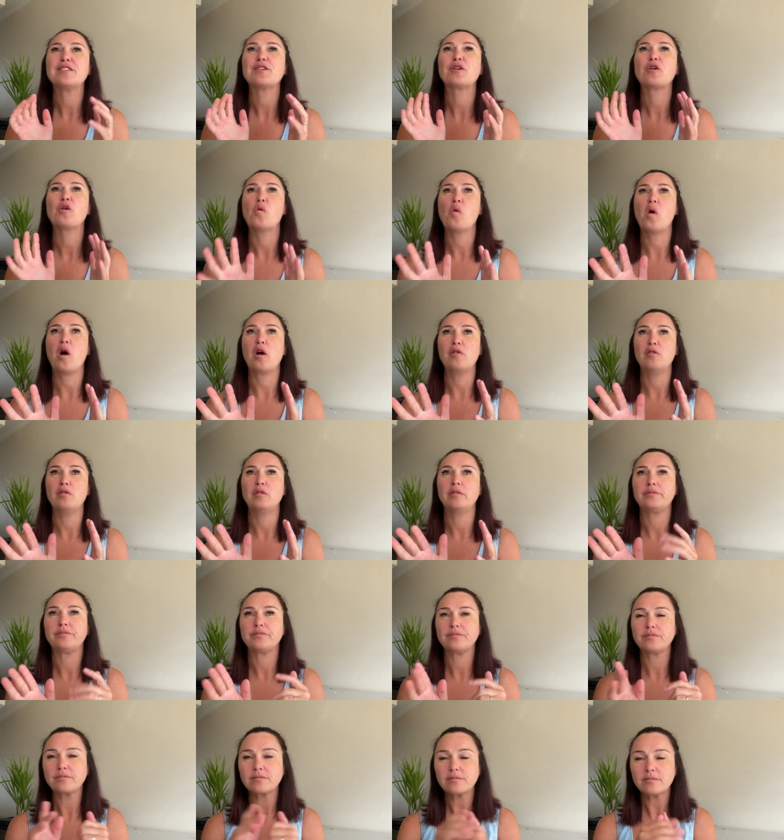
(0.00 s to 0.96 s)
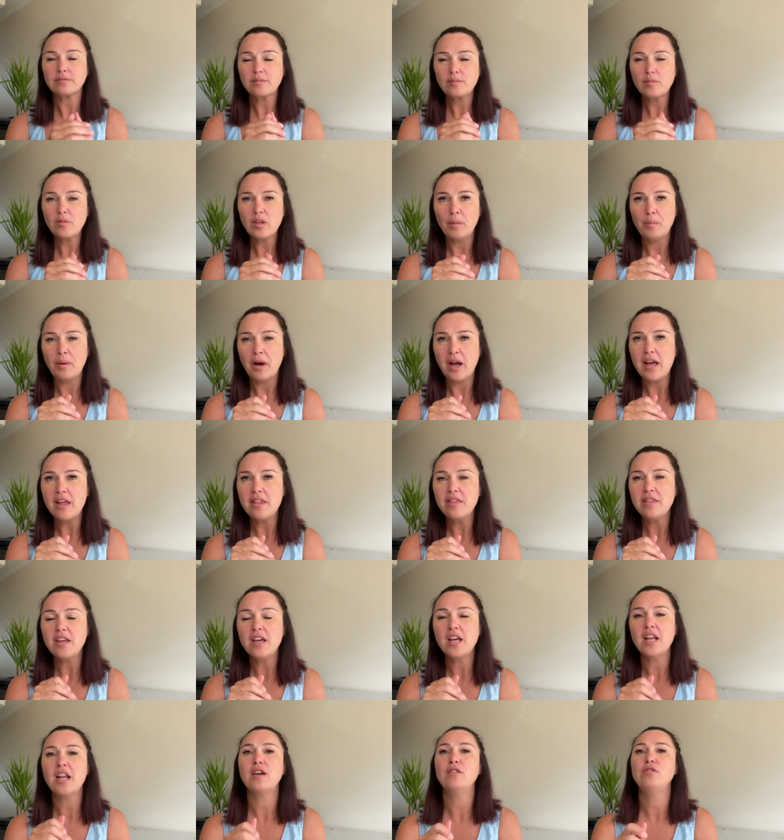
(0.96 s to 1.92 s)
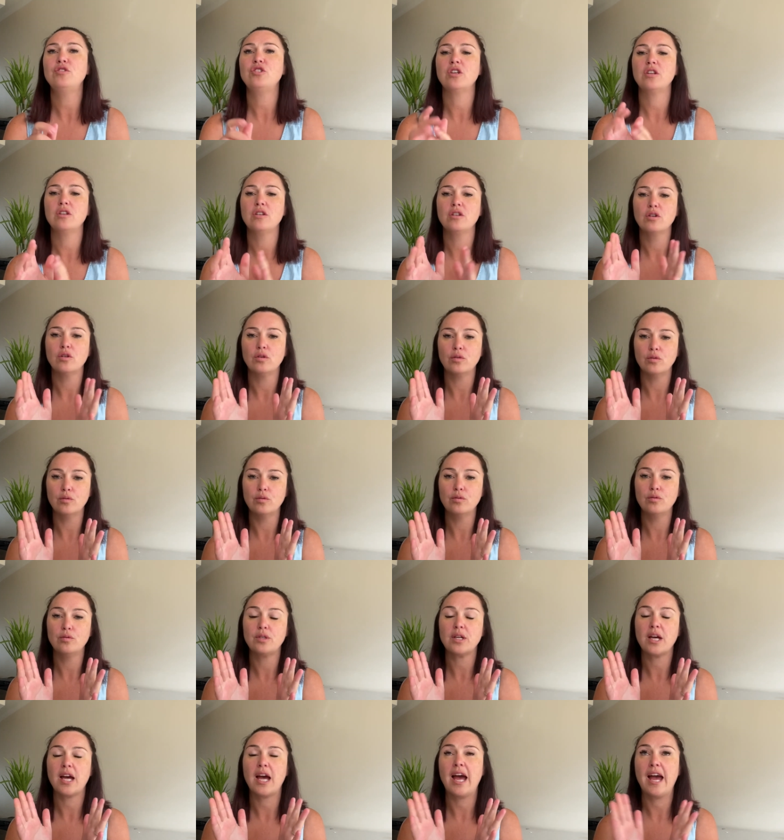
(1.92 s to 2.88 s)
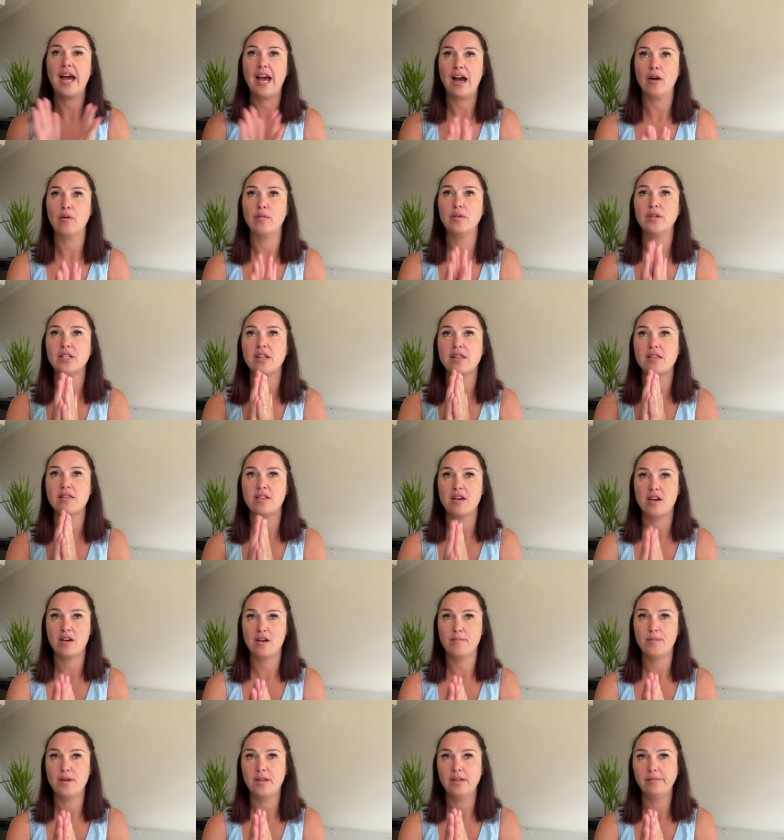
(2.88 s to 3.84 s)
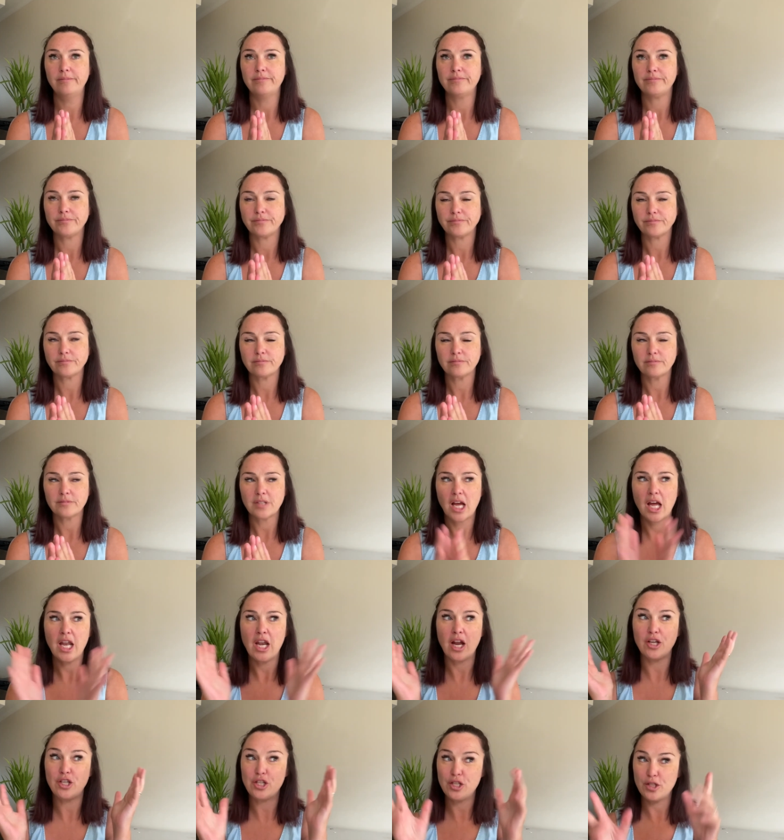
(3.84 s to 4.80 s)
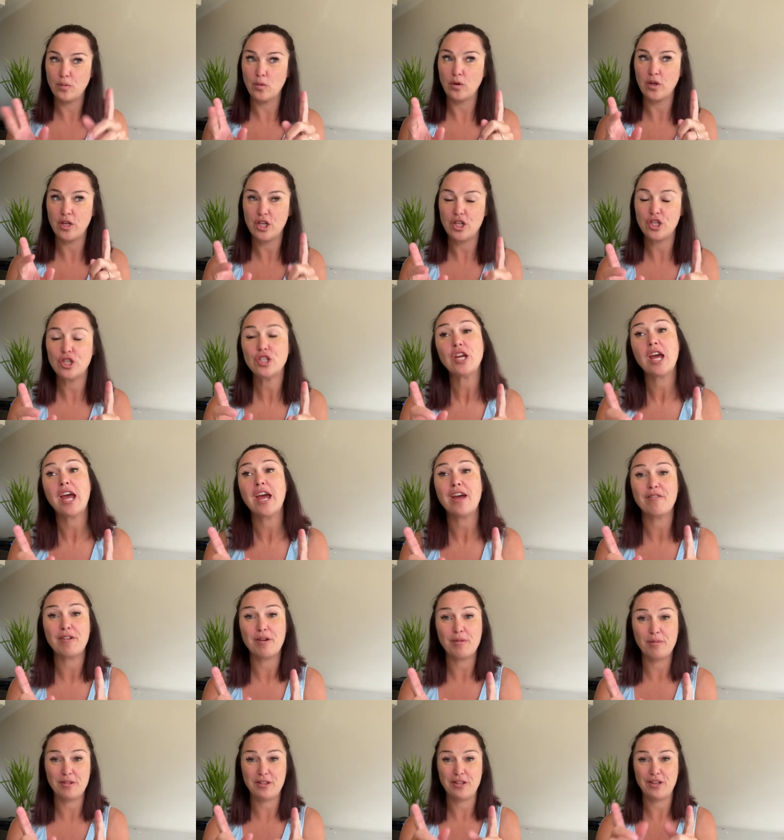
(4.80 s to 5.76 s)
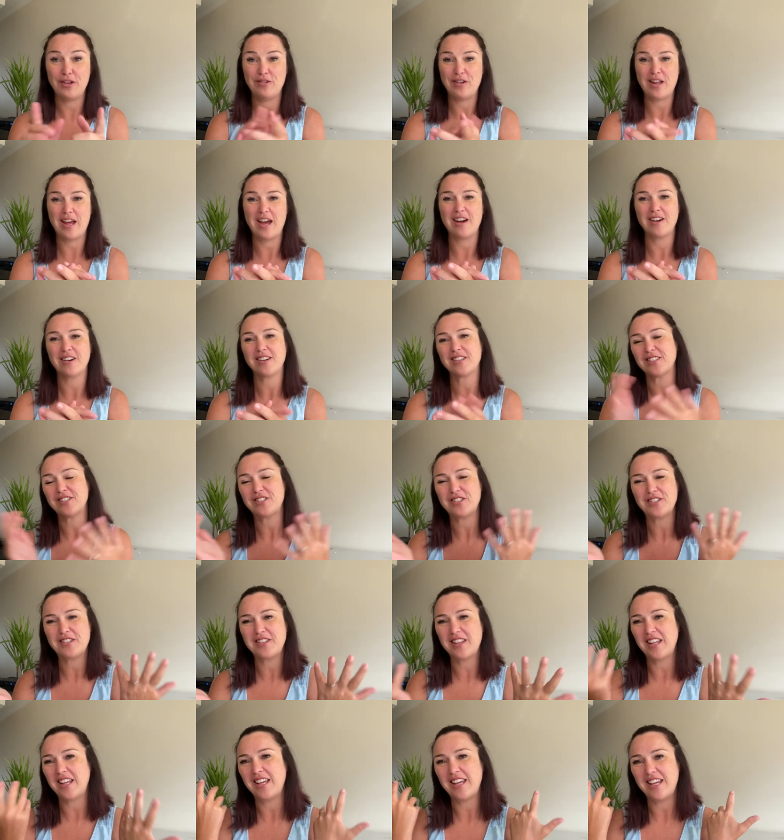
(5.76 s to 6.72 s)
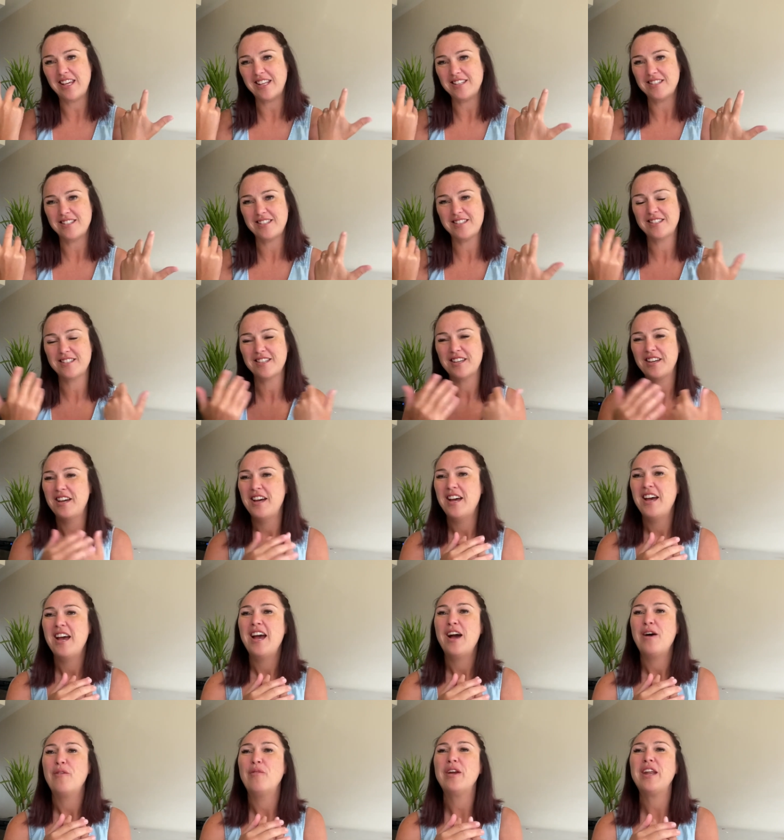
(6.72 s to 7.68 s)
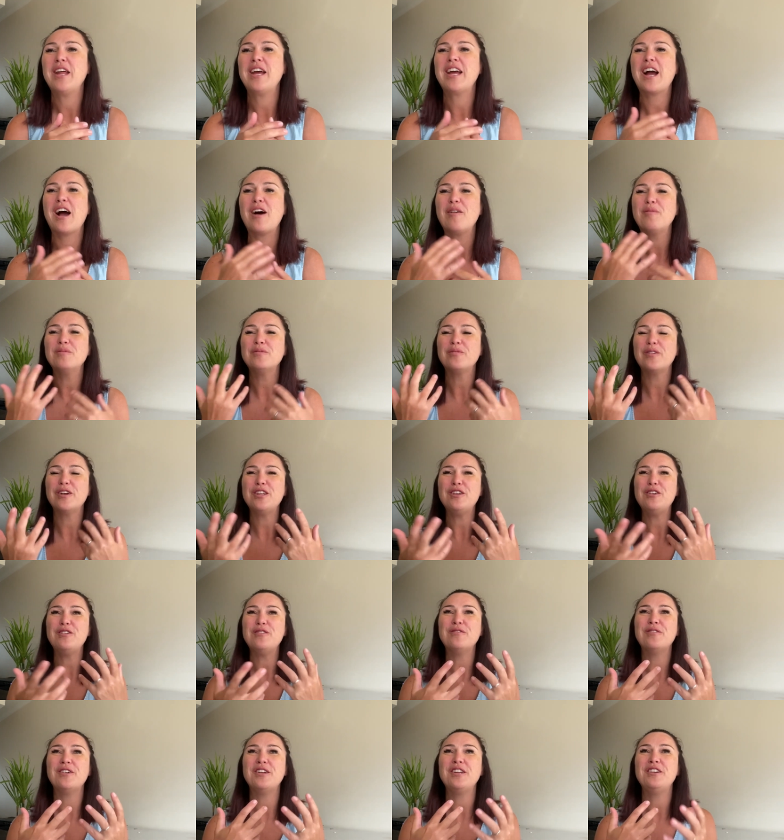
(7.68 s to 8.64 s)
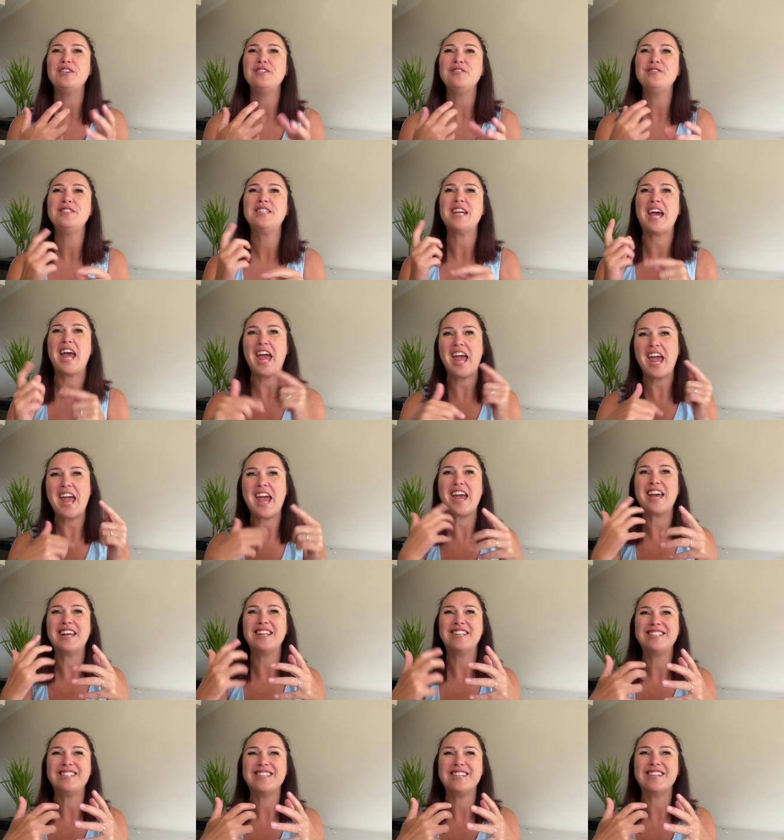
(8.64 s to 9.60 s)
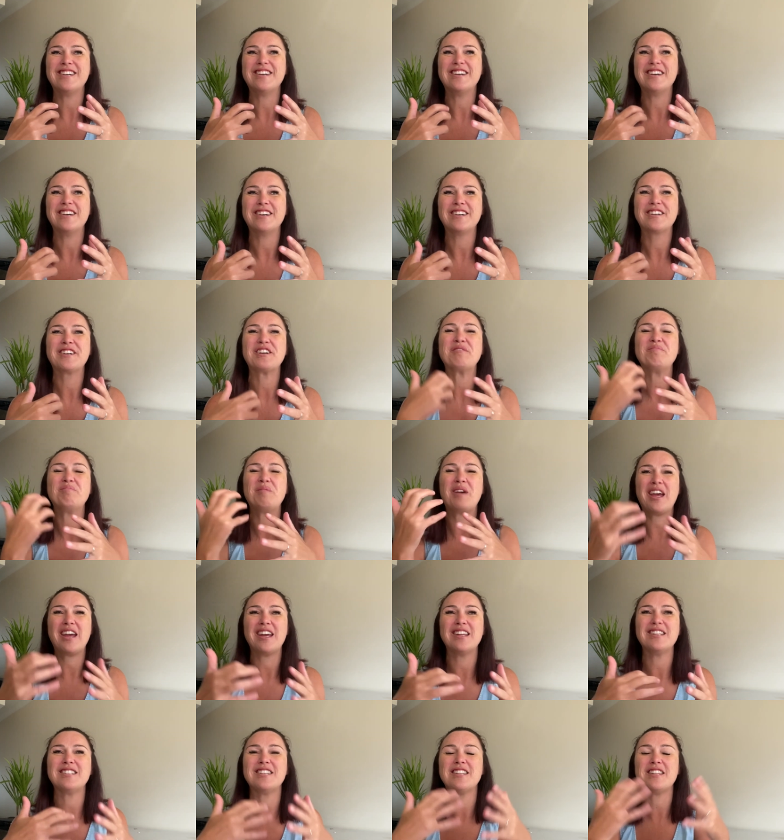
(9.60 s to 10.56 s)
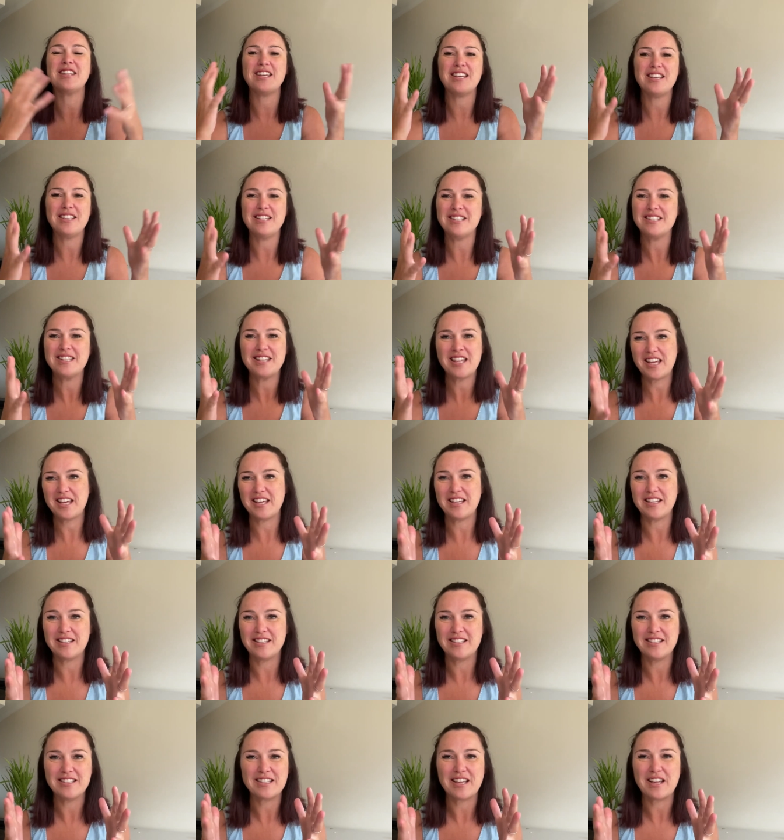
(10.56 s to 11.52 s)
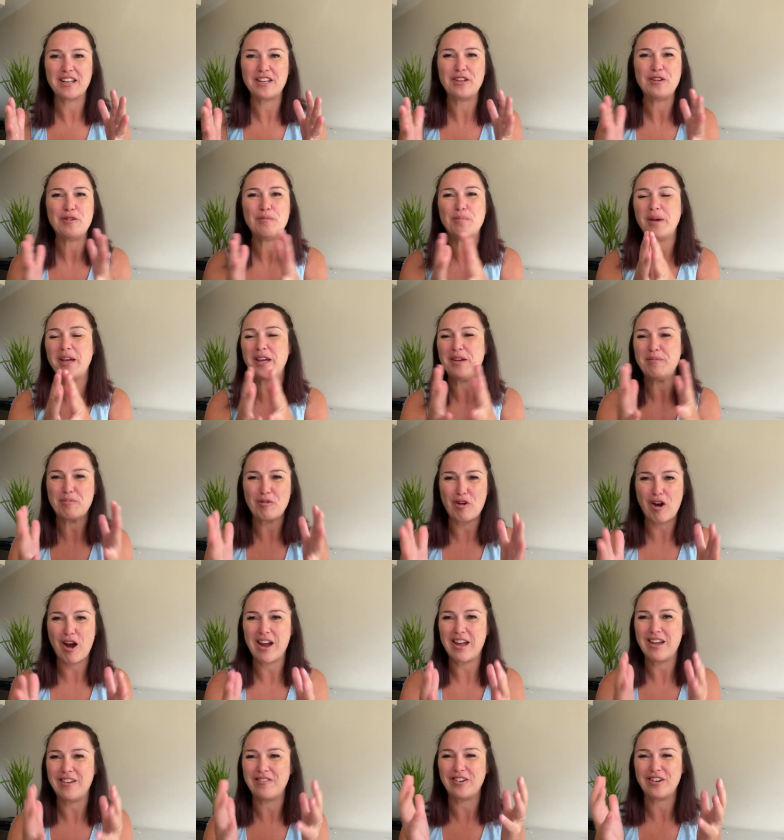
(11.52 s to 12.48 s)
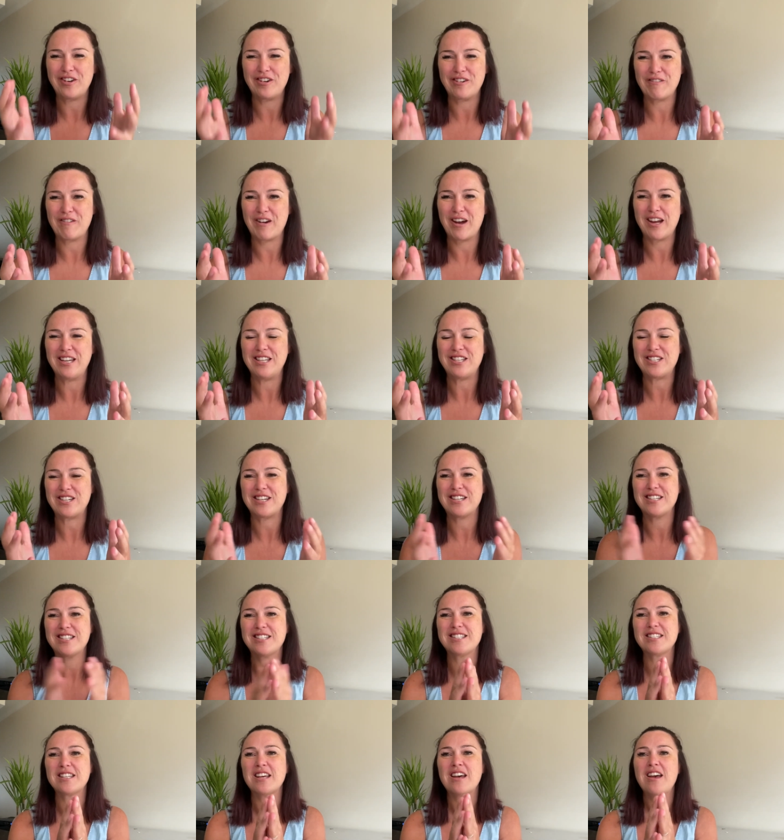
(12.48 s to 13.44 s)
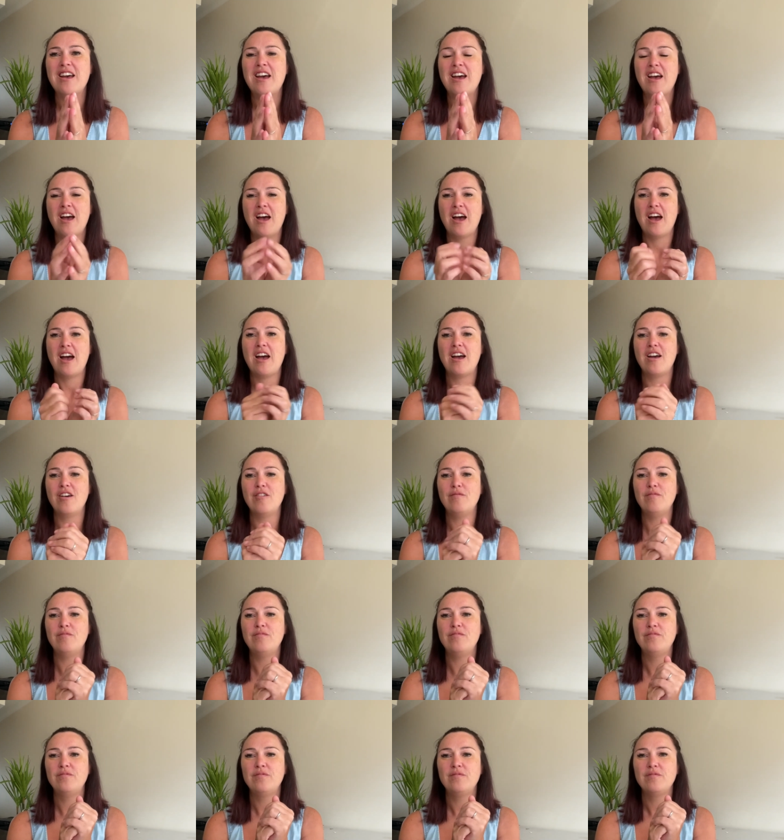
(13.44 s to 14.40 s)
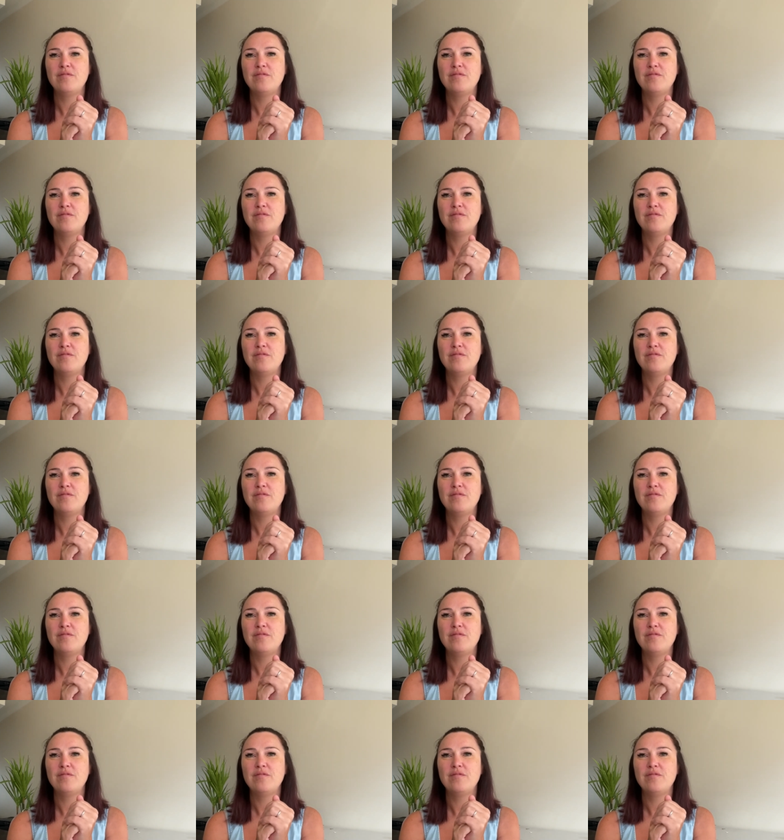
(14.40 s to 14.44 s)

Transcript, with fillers: a quote by a theologian called Howard Thurman, and I just want to share it with you now because I just think it's when it come when you when you dare to commit to these things and you be brave and courageous um